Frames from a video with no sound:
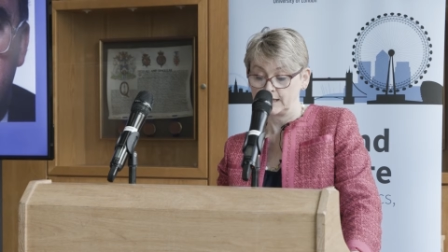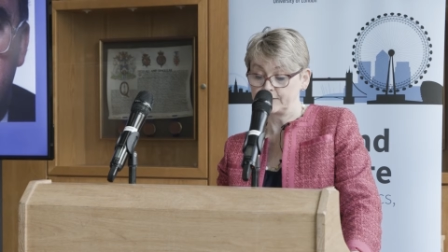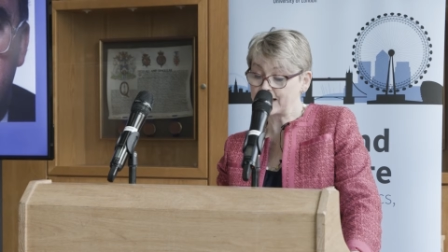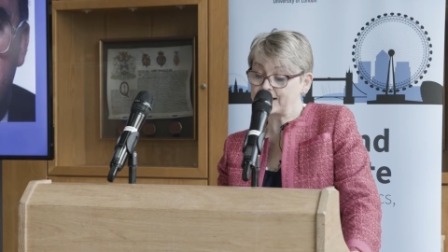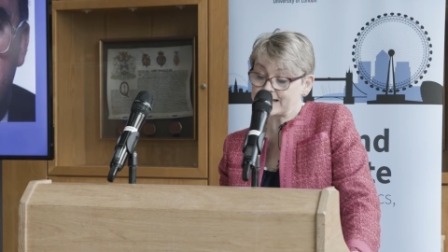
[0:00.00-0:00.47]

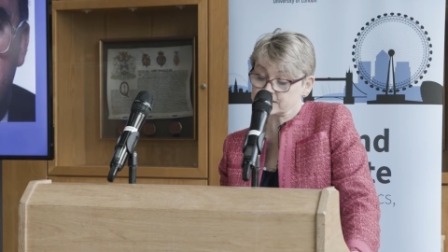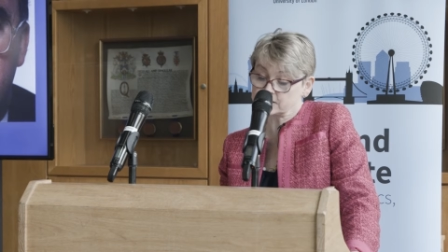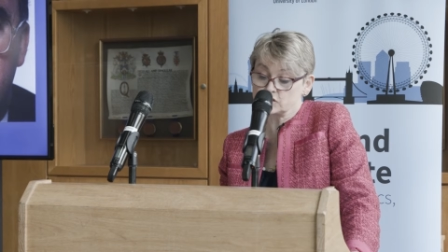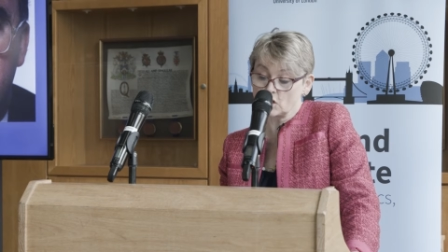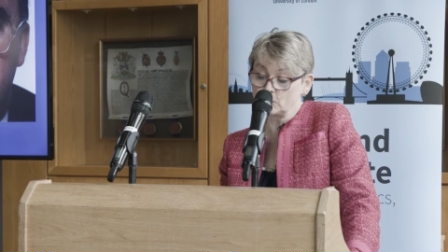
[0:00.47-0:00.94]
And that
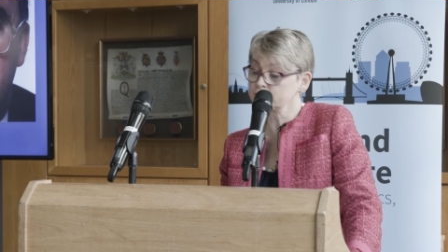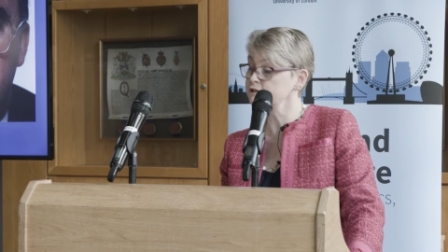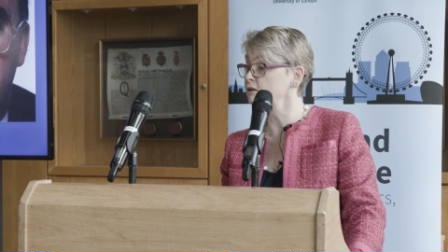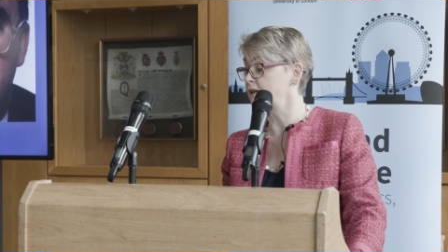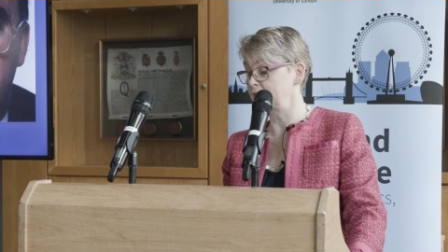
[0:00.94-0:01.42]
lesson John
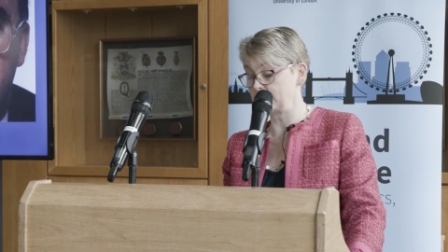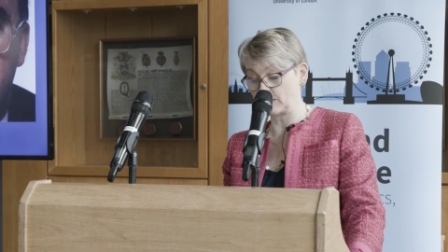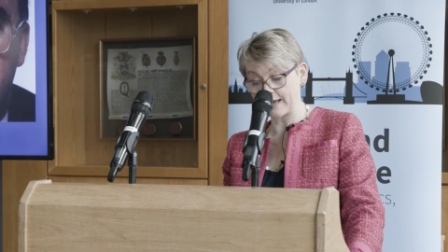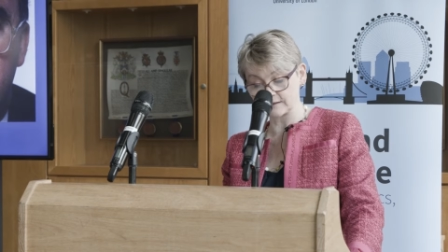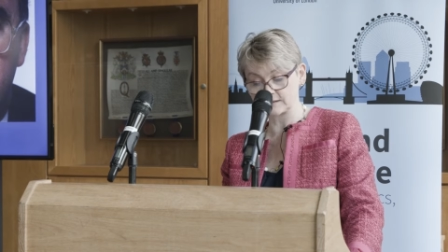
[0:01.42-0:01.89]
was so clear
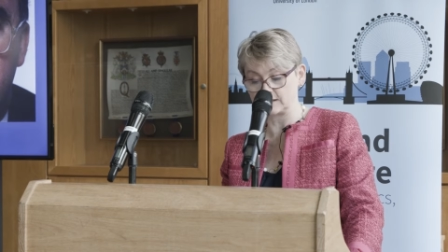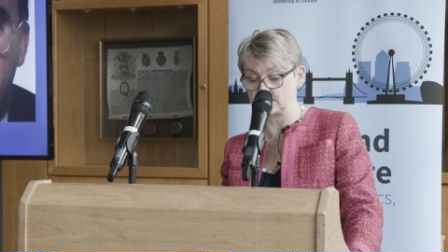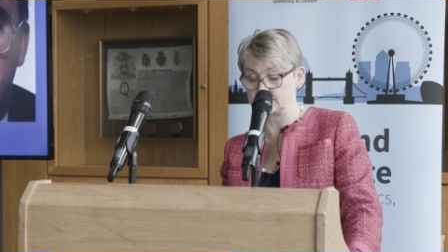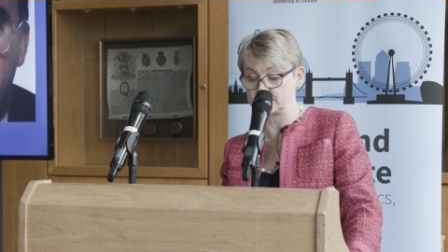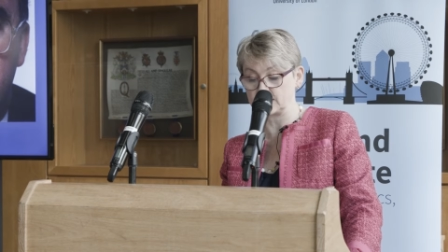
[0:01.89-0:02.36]
we had to
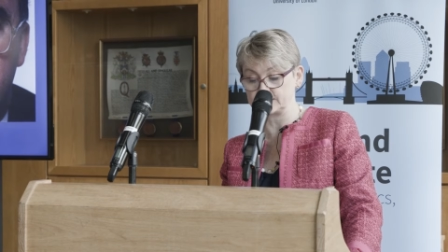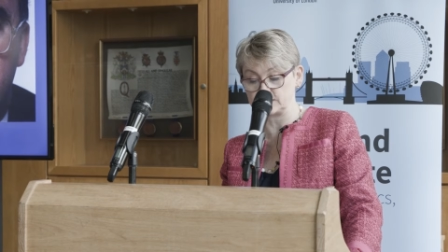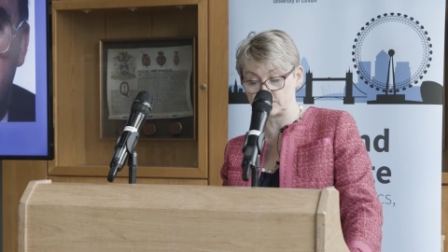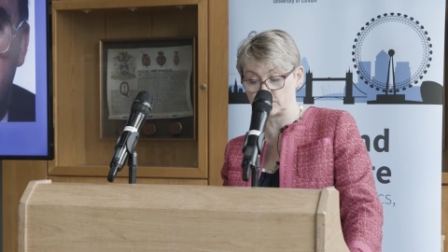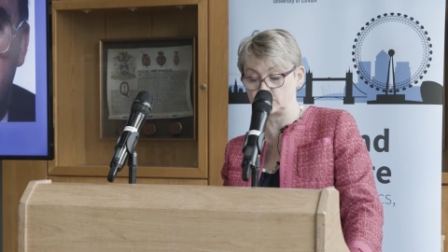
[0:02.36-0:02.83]
learn in
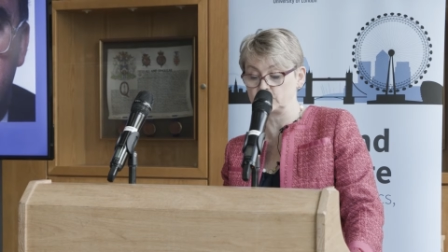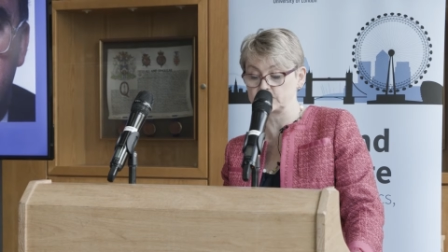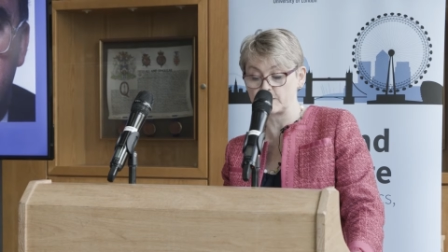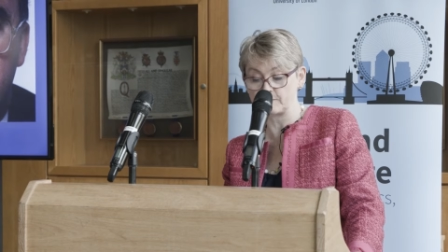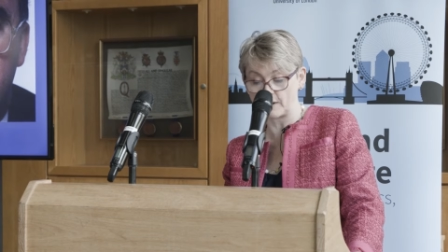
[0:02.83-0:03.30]
92
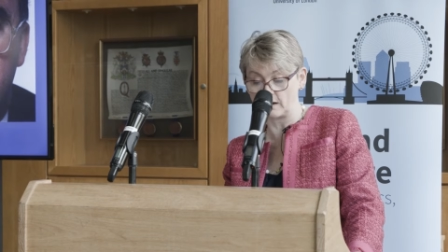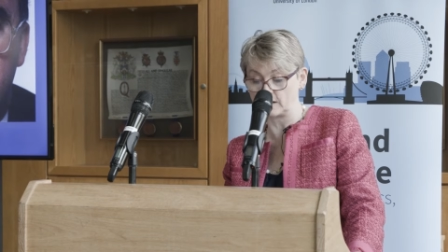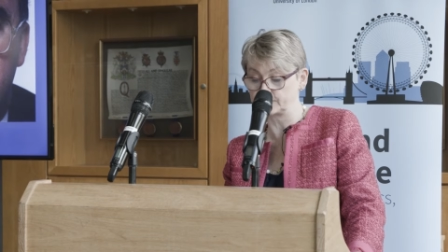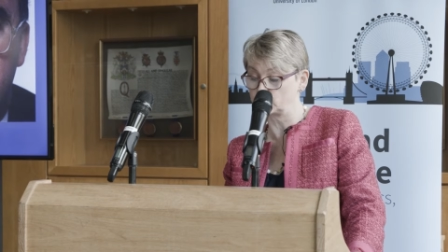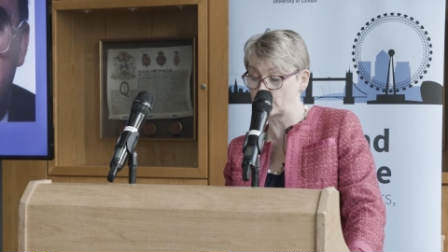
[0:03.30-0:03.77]
has been
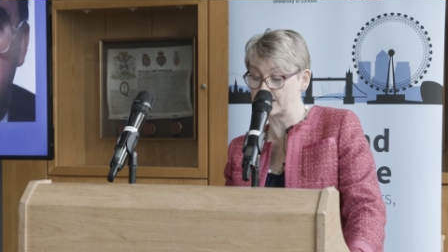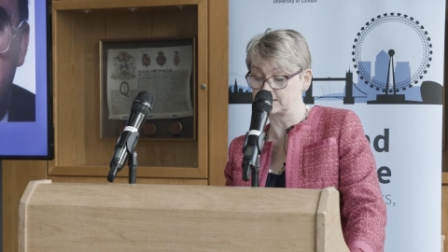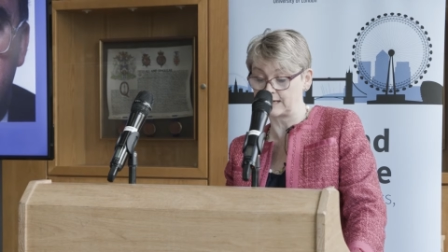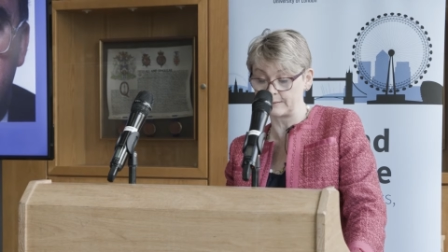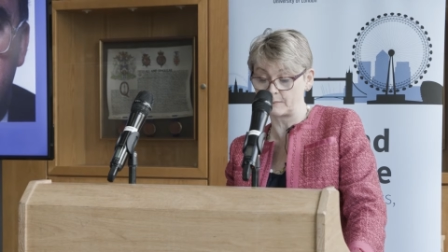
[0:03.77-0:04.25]
part of the
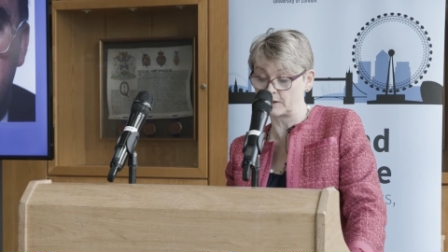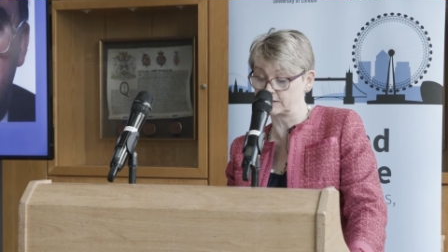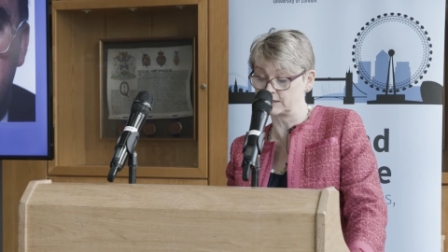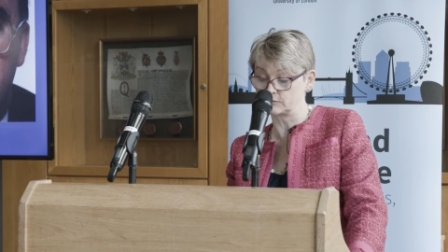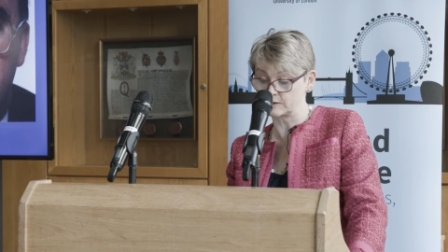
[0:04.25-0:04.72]
way the Labour
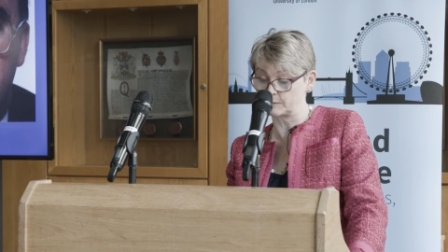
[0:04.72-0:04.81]
Party has